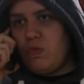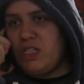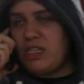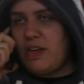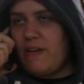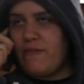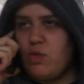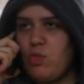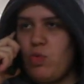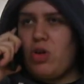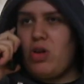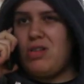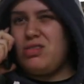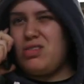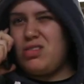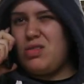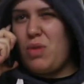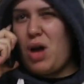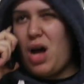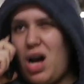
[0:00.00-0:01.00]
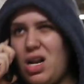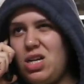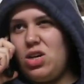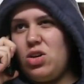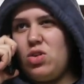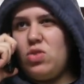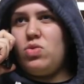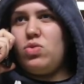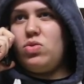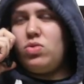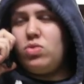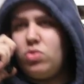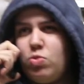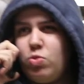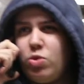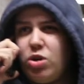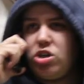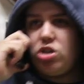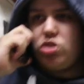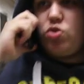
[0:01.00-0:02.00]
Have to work on some audio.
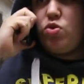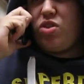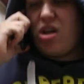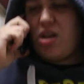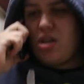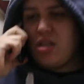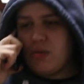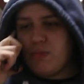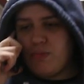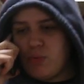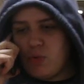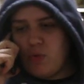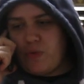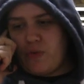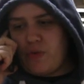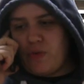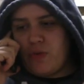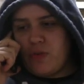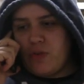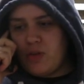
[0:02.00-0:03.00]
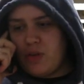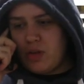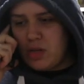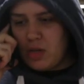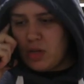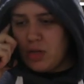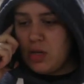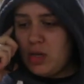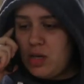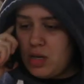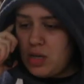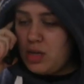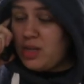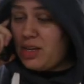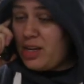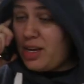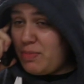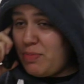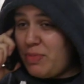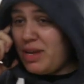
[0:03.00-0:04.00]
We're gonna do that in the
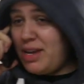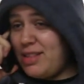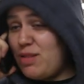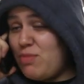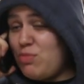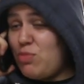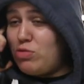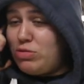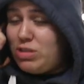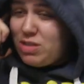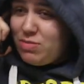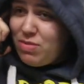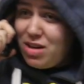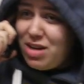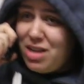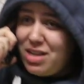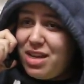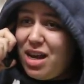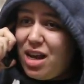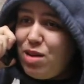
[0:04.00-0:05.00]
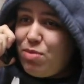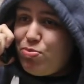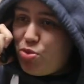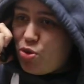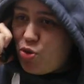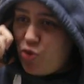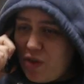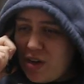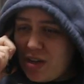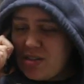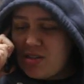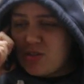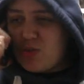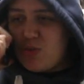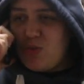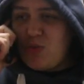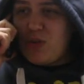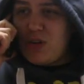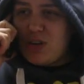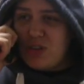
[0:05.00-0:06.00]
booth. Yeah man, the multi-million dollar booth at
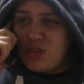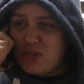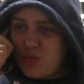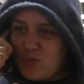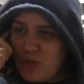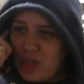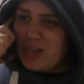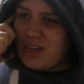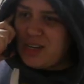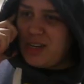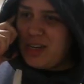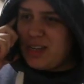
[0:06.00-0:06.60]
school, we're gonna do that in